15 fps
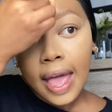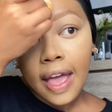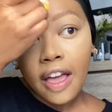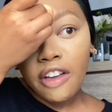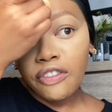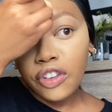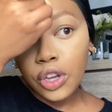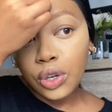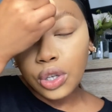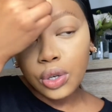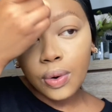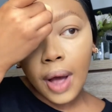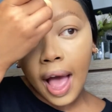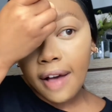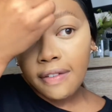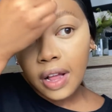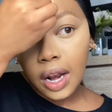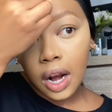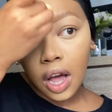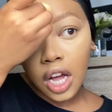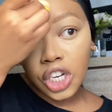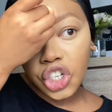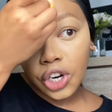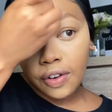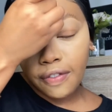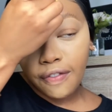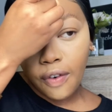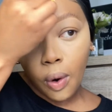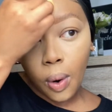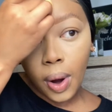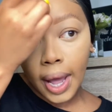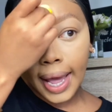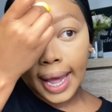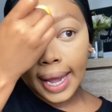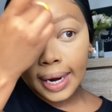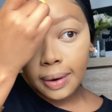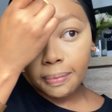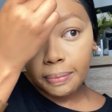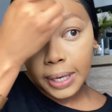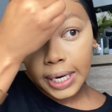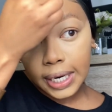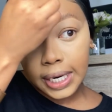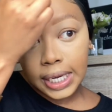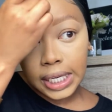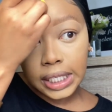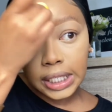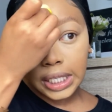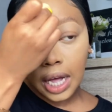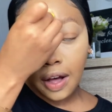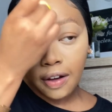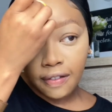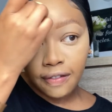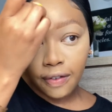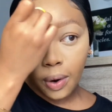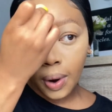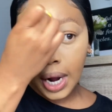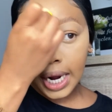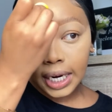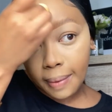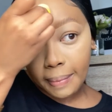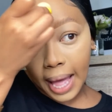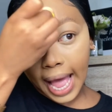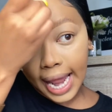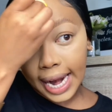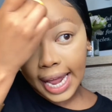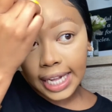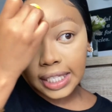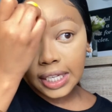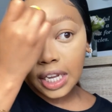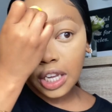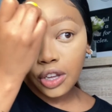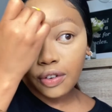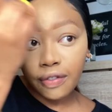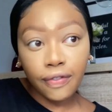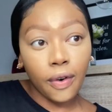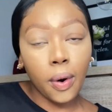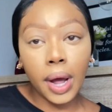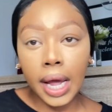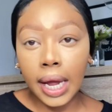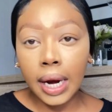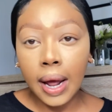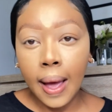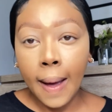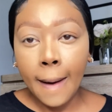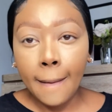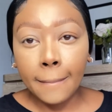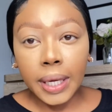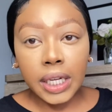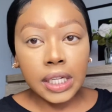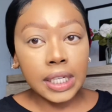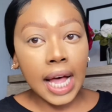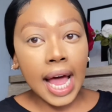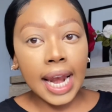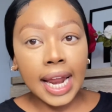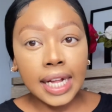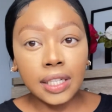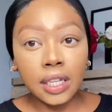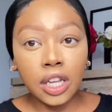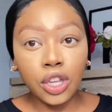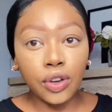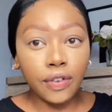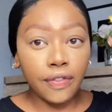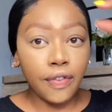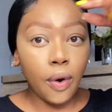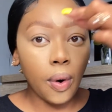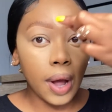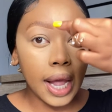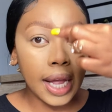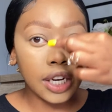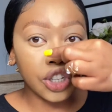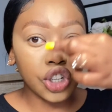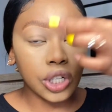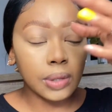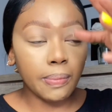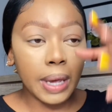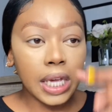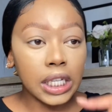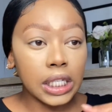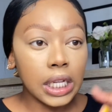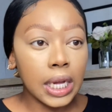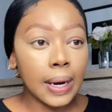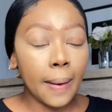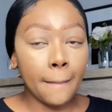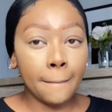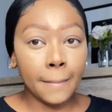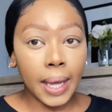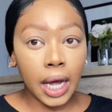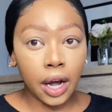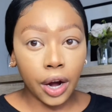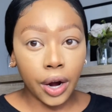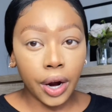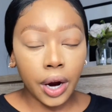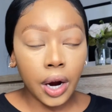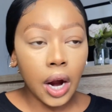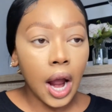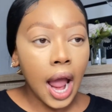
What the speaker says: If you do have a larger forehead, please avoid highlighting your forehead, because highlighting your forehead just makes it bigger.